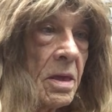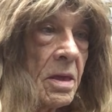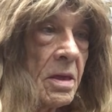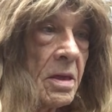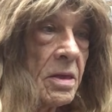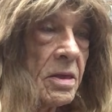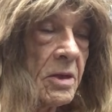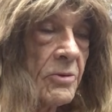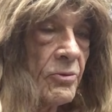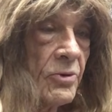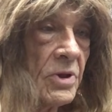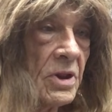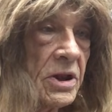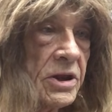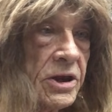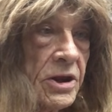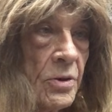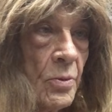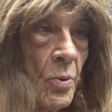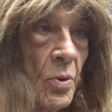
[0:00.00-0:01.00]
And I really
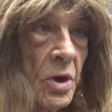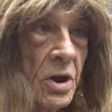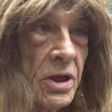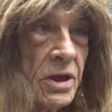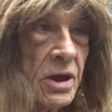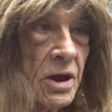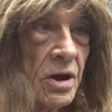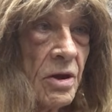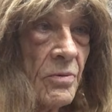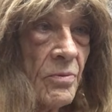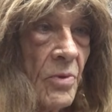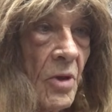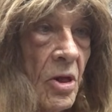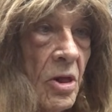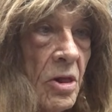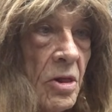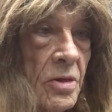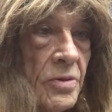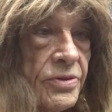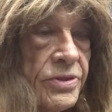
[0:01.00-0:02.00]
didn't want to get
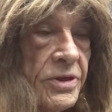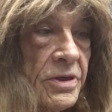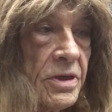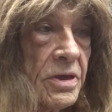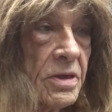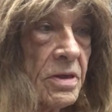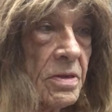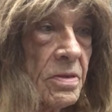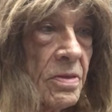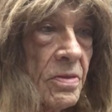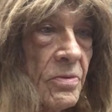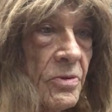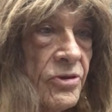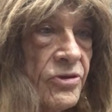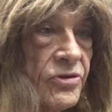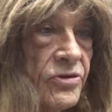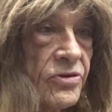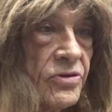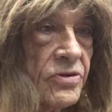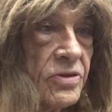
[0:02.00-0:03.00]
involved with
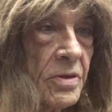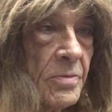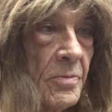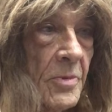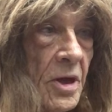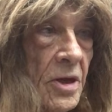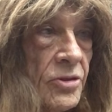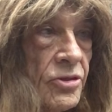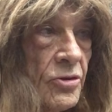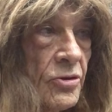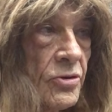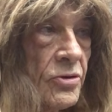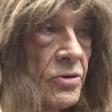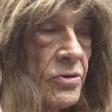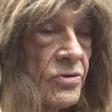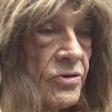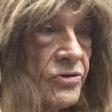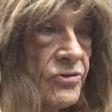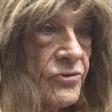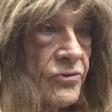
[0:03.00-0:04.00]
some other
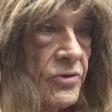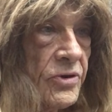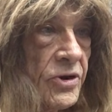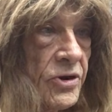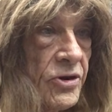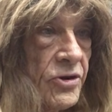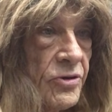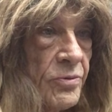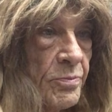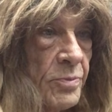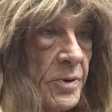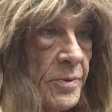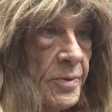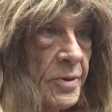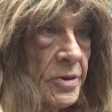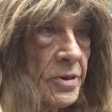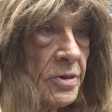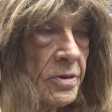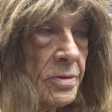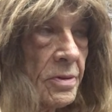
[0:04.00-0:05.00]
strange
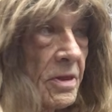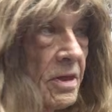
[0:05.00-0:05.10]
people.